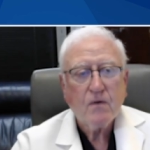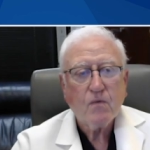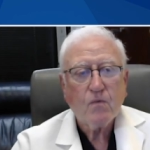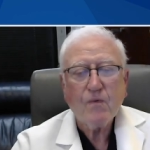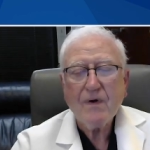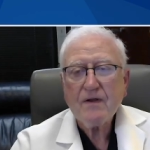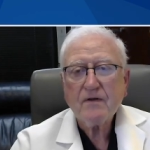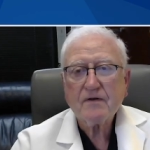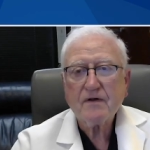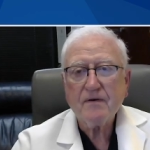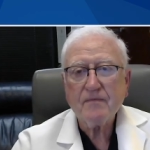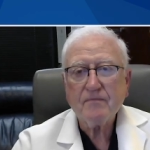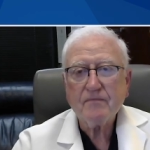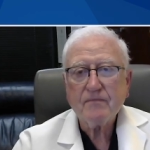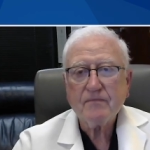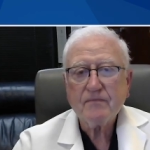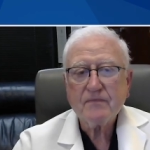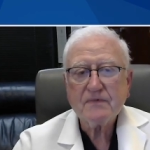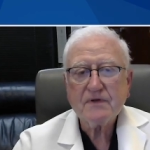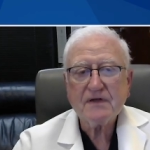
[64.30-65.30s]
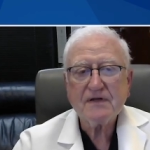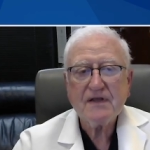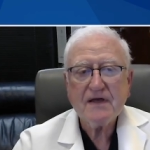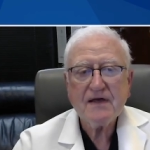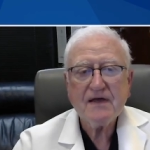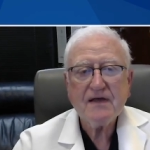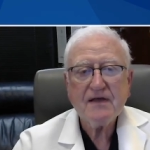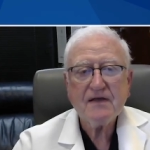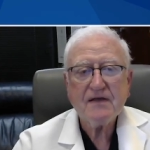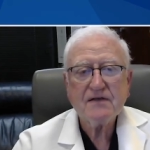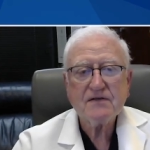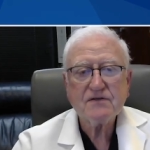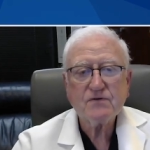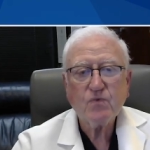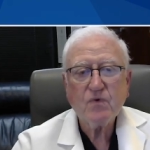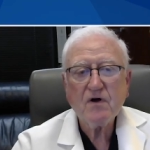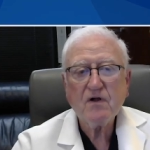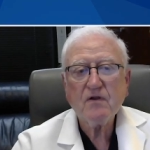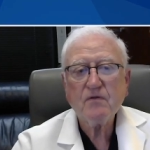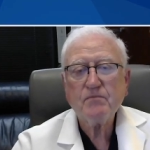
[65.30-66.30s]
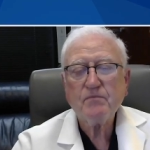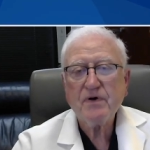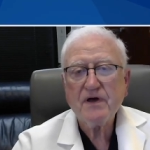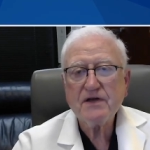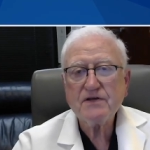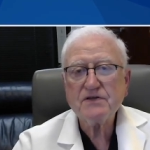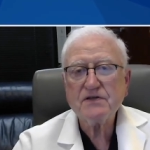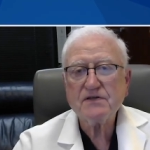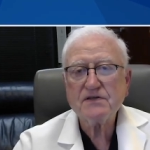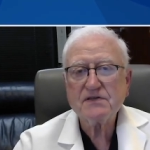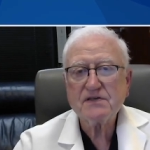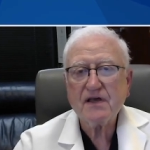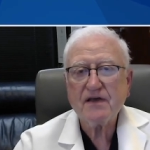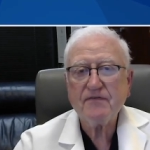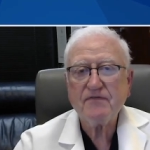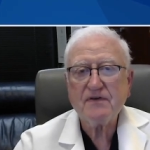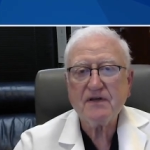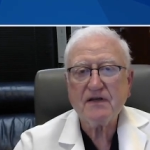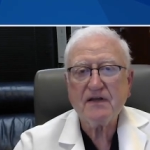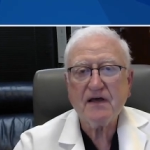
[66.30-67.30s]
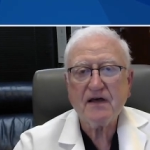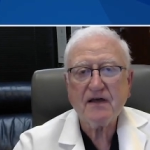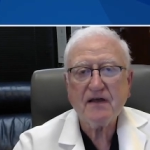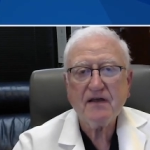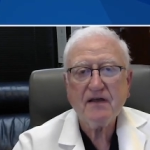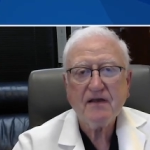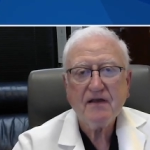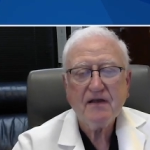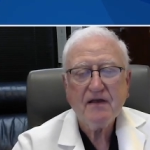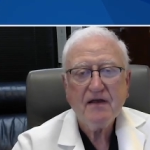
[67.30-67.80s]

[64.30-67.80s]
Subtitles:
Welcome. Today is World Patient Safety Day.